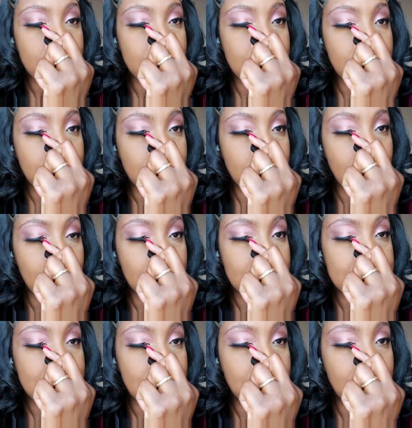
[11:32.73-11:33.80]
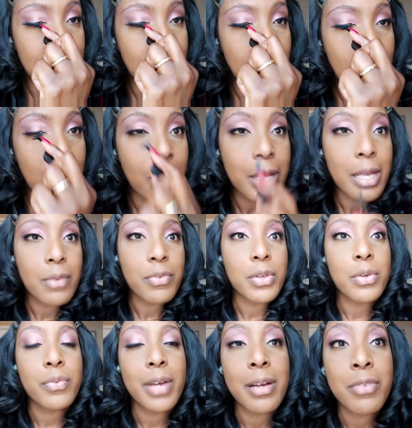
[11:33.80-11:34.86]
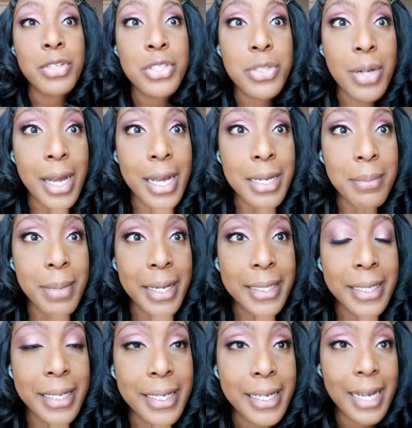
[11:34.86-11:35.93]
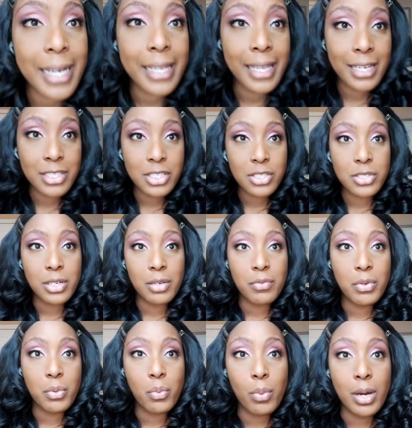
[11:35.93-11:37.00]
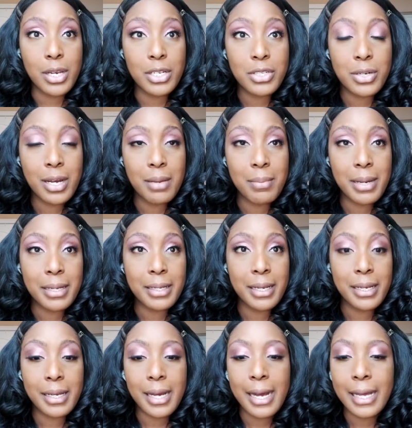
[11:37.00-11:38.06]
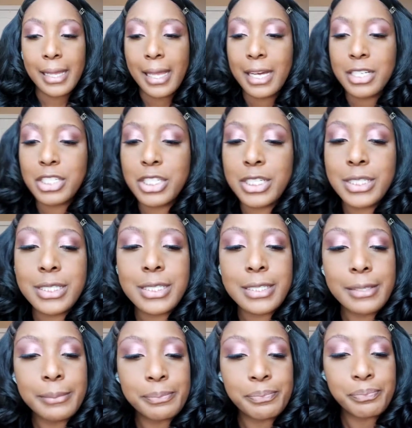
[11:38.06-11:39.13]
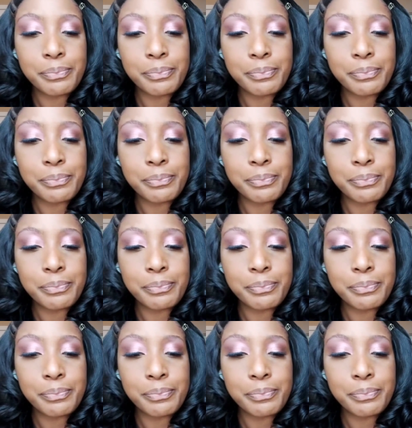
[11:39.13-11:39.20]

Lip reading: Leave a comment down below if you've ever tried magnetic eyelashes or if you want to try magnetic eyelashes.